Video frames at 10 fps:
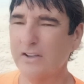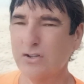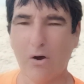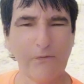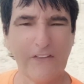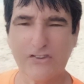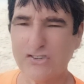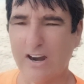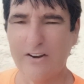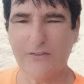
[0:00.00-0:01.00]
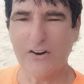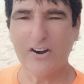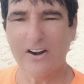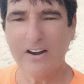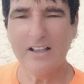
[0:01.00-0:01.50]
Don't feel sorry for
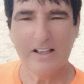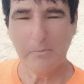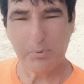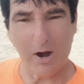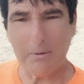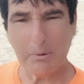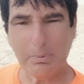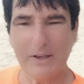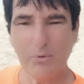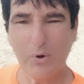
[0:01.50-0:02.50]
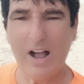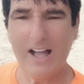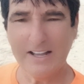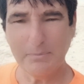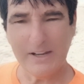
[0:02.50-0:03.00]
her. Probably
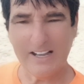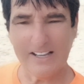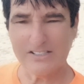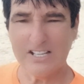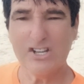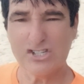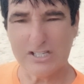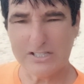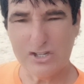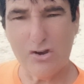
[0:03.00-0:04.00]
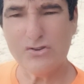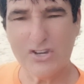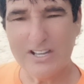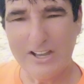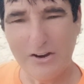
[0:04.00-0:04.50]
run because she's
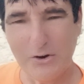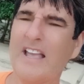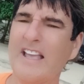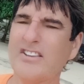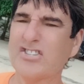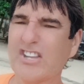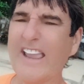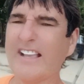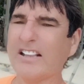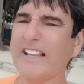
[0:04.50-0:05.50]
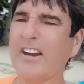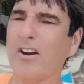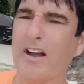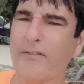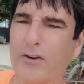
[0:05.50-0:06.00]
using you. Stay clear
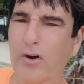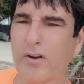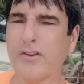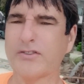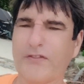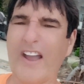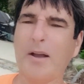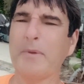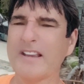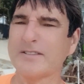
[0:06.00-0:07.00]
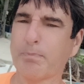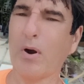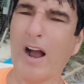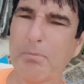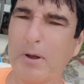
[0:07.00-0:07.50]
of girls' families'
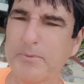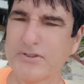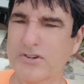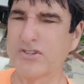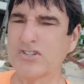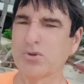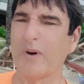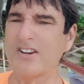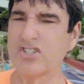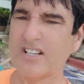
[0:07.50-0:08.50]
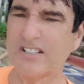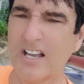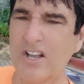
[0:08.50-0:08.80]
problems or situations.